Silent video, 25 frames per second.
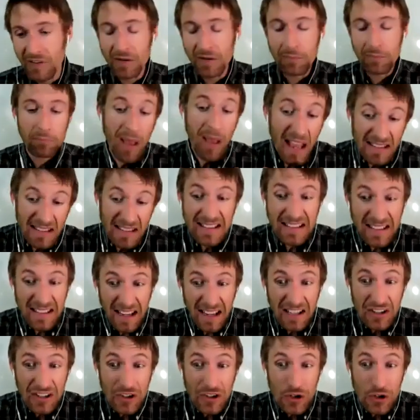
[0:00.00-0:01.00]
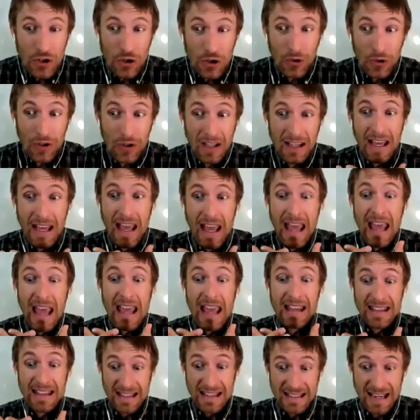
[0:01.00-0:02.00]
pesticides usually
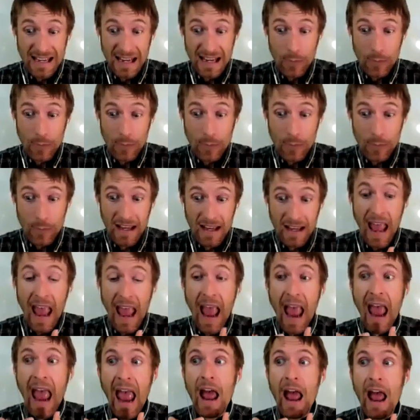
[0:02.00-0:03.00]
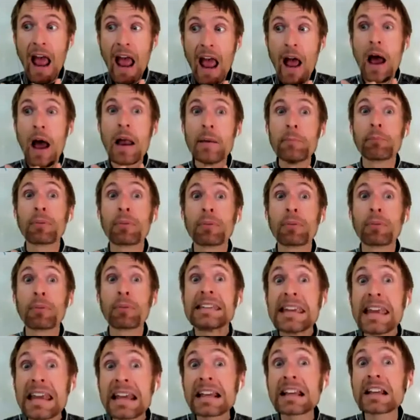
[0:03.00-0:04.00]
in the same way, and
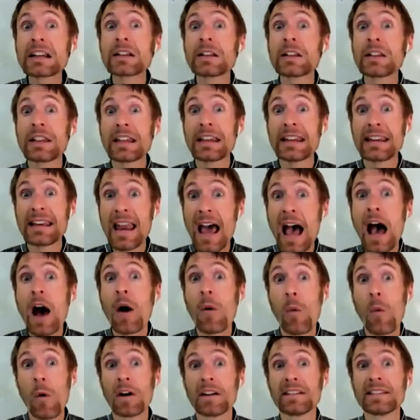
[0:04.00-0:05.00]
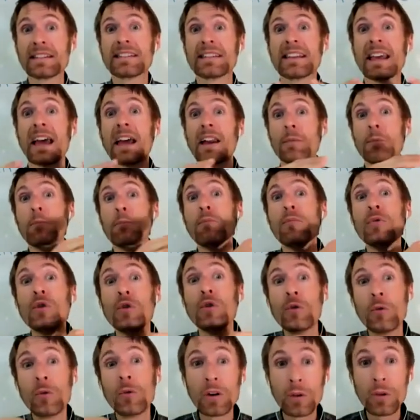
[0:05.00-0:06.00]
particularly not ones that
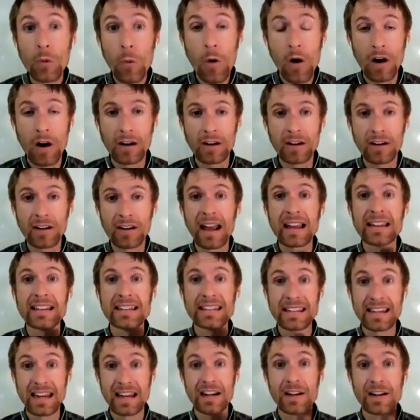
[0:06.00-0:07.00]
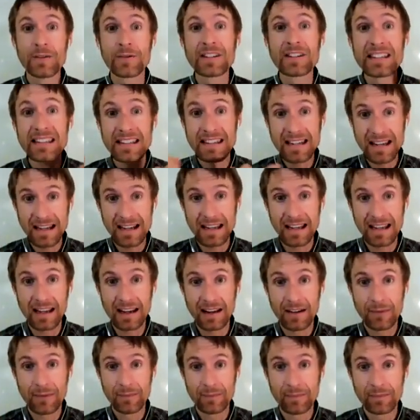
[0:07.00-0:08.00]
move with water instead of sticking.
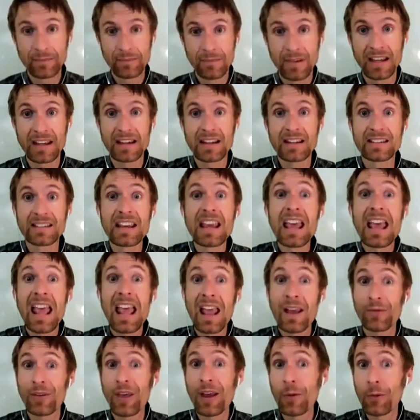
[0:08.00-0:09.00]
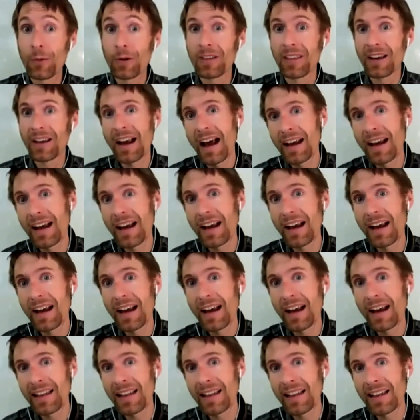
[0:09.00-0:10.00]
Because if they were the kind
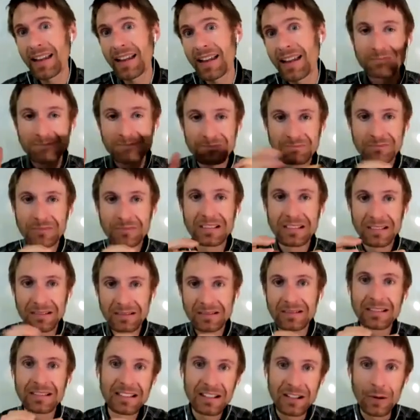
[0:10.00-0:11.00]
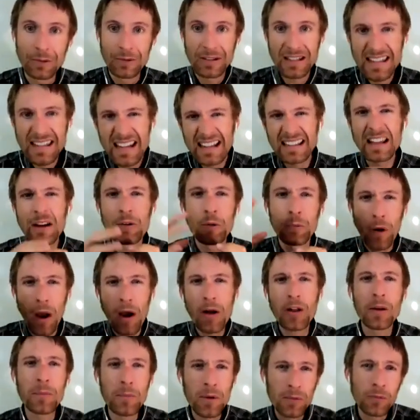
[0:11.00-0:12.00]
that would, stick, they would
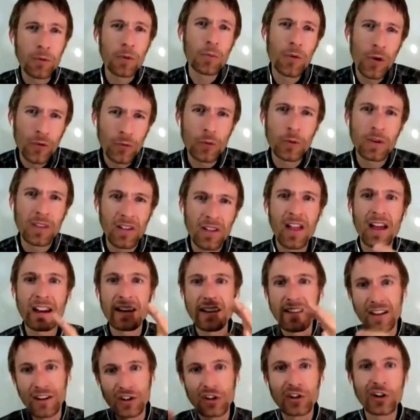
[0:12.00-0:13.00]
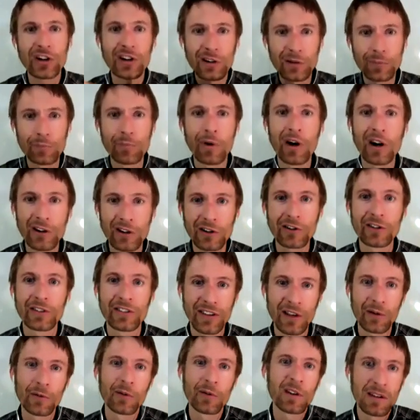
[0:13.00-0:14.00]
probably be removed with a lot of the dirt and particles
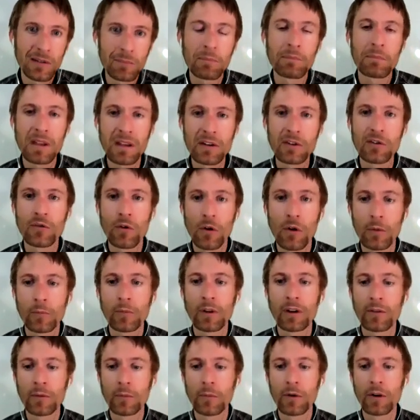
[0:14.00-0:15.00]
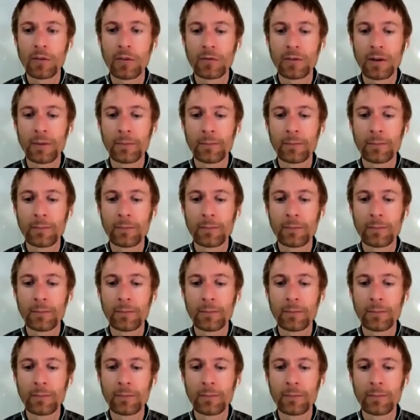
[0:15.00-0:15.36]
that would be normally removed.